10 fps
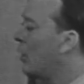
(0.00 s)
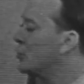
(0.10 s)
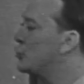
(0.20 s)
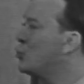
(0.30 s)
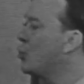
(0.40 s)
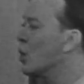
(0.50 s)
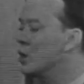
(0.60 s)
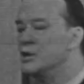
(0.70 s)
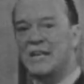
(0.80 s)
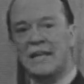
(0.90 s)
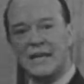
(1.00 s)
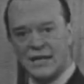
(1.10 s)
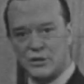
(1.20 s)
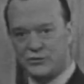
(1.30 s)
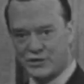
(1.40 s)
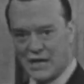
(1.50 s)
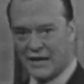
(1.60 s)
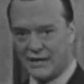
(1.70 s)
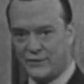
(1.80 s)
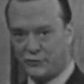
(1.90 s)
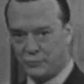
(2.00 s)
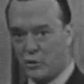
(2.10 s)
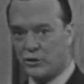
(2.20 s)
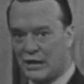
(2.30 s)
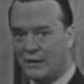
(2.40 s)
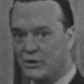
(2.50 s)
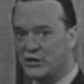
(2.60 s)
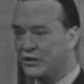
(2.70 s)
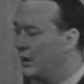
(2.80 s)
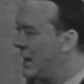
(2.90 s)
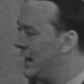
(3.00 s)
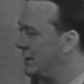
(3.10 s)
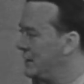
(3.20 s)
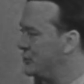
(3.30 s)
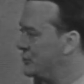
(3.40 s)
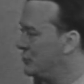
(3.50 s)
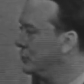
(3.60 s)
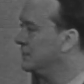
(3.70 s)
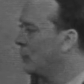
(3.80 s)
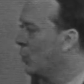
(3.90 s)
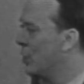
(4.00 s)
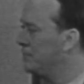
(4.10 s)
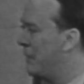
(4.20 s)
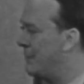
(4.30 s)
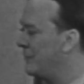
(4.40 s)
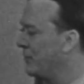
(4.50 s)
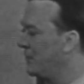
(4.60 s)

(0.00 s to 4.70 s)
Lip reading: two words in Hindustani, the spoken language underlying these two, the word bap for